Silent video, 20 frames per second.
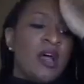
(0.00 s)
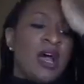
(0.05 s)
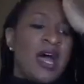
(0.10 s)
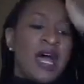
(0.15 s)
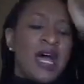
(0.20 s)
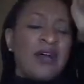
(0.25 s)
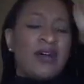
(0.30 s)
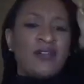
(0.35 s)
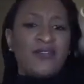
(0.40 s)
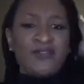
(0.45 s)

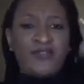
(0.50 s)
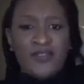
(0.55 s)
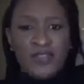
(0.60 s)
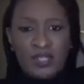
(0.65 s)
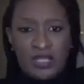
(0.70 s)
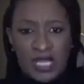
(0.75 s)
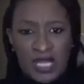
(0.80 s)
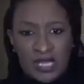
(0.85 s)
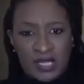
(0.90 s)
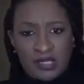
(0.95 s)
I
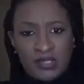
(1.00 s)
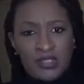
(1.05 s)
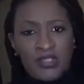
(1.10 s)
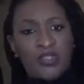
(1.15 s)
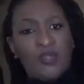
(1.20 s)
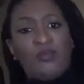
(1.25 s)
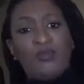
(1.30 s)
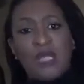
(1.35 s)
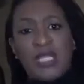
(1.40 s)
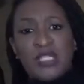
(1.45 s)
feel like,
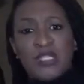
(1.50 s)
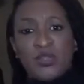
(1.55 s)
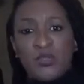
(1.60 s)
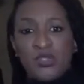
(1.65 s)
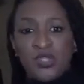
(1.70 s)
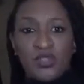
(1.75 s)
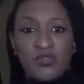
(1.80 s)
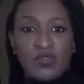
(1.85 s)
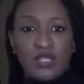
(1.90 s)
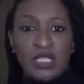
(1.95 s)
based
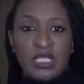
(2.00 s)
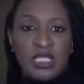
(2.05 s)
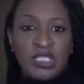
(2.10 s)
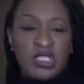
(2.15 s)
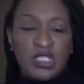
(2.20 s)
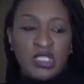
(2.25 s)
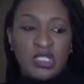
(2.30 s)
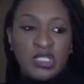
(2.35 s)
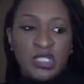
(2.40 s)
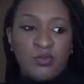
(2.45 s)
on your
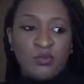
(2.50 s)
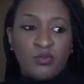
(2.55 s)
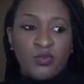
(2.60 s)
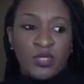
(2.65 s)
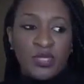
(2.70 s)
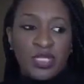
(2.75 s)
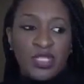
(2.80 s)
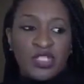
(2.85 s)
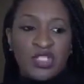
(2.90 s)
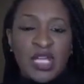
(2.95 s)
relationship
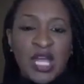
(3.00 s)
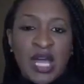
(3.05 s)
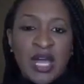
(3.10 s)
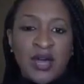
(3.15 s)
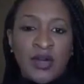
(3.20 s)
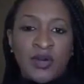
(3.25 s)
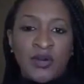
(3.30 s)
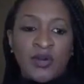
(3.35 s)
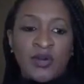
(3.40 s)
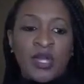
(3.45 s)
with the
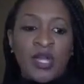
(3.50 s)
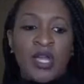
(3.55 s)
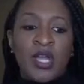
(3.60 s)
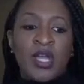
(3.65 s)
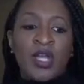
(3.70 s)
child,